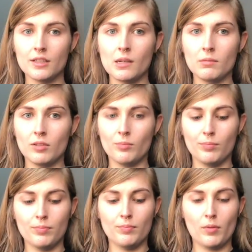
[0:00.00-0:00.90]
a double
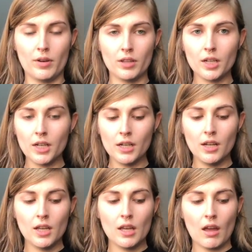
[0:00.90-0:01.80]
boiler.
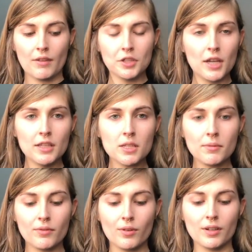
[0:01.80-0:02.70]
I've tried this
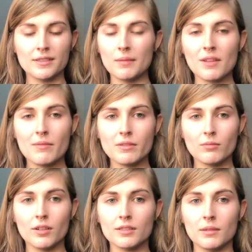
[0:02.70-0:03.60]
before, sometimes
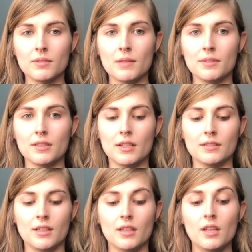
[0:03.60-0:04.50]
it works, sometimes it
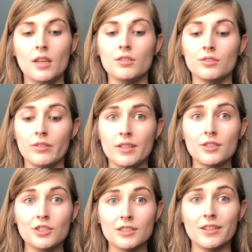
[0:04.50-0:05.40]
doesn't. So
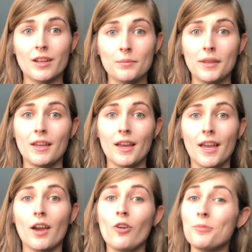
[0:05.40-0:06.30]
this is just gonna be
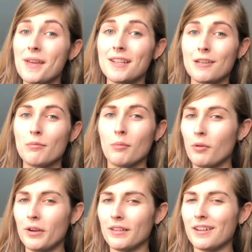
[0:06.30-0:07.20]
a homemade double
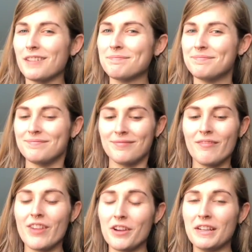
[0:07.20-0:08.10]
boiler,
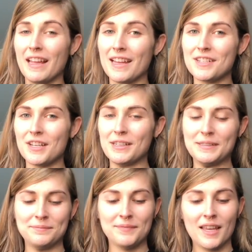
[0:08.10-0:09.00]
very
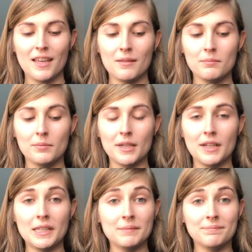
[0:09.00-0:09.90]
ghetto,
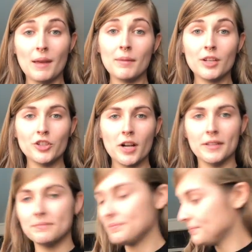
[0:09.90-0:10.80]
but I'm gonna try it.